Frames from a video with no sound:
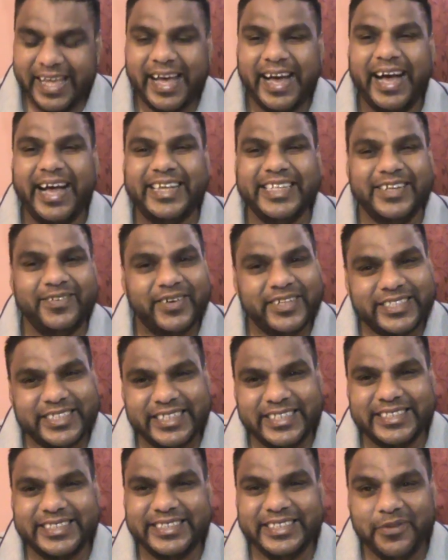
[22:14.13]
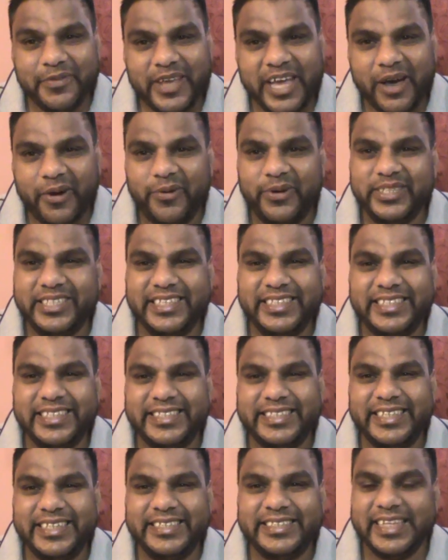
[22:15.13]
I never taste the way I want it to
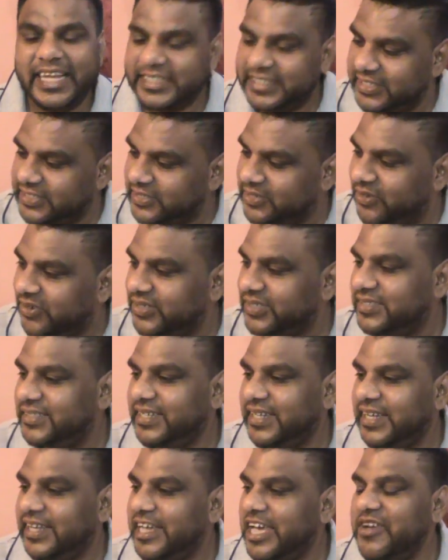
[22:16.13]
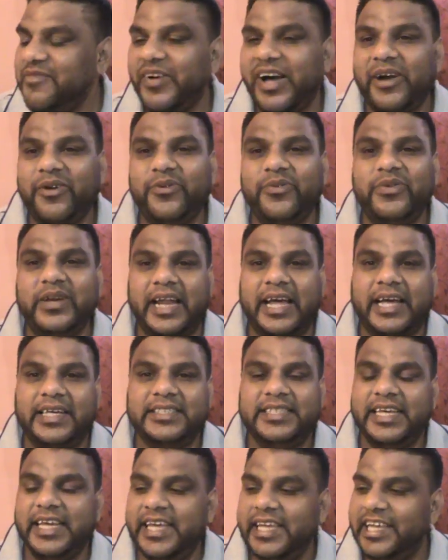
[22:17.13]
taste. I just cuss. If I go, like I
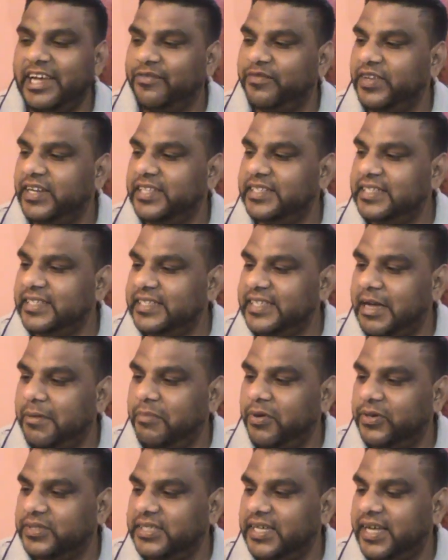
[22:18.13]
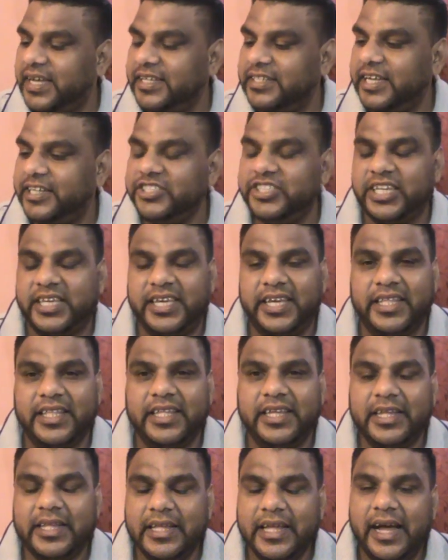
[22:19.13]
say, hey, I feel it to eat a box of chicken.
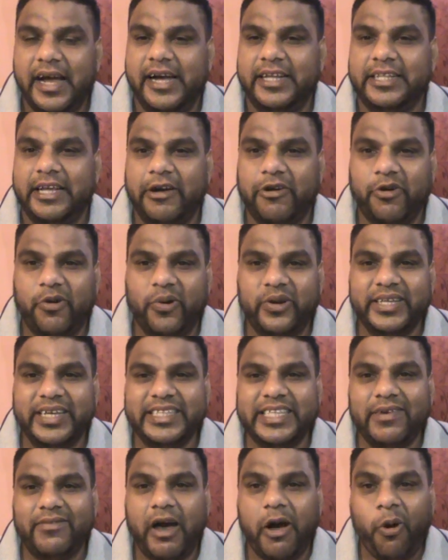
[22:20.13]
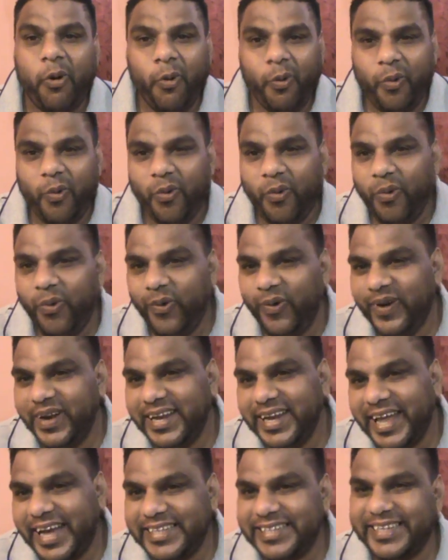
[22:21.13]
And I go like that my whole
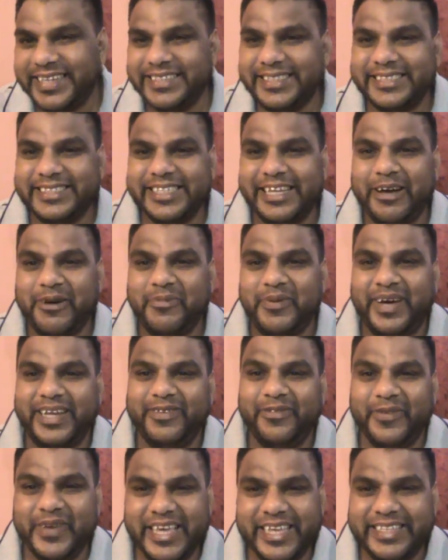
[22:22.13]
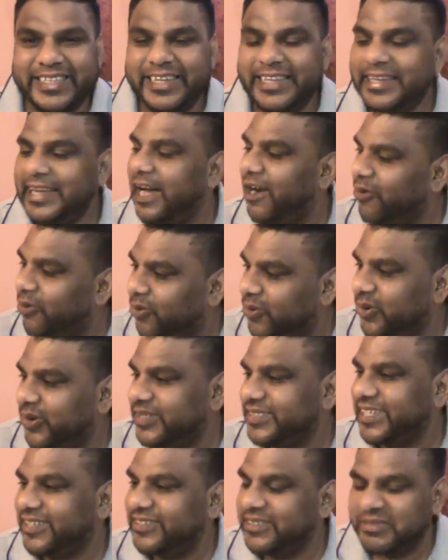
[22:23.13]
life, I gotta stop and wait. I go
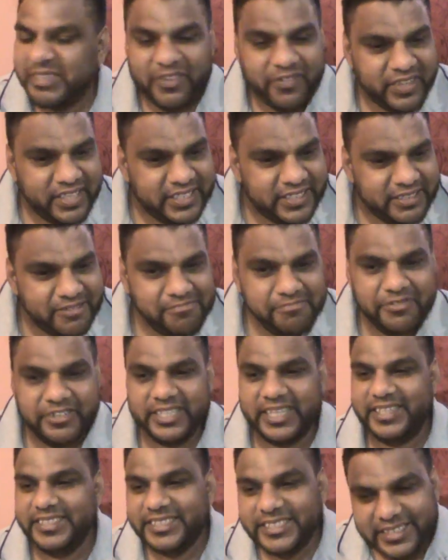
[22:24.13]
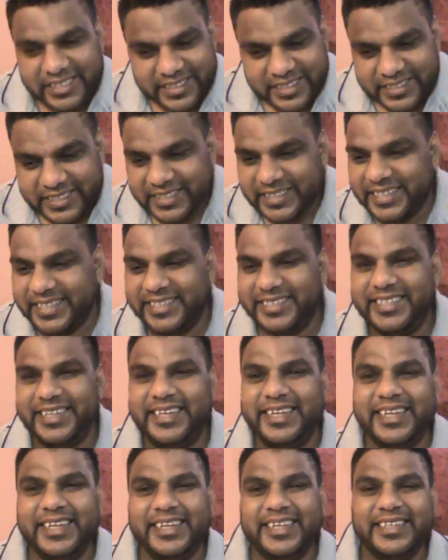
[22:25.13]
cross, I go, you did the
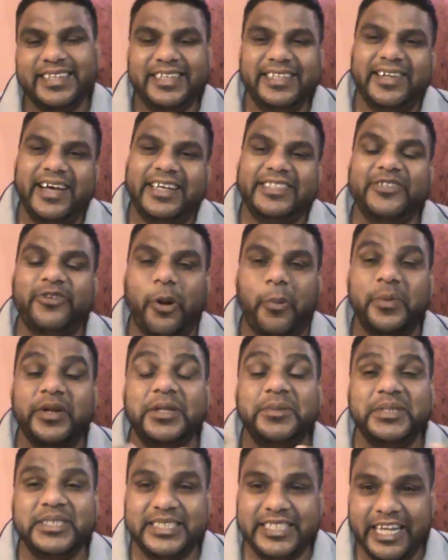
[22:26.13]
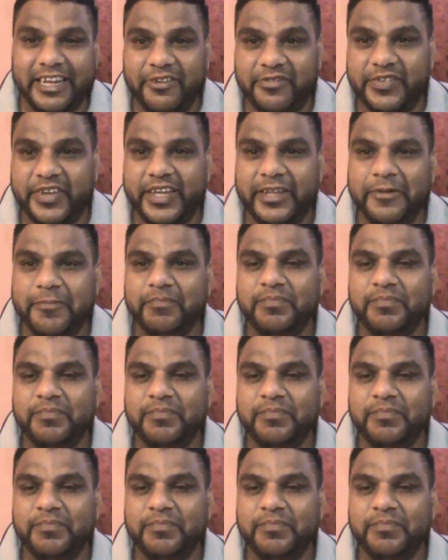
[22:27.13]
butter. You know, I just grumble to myself, eh?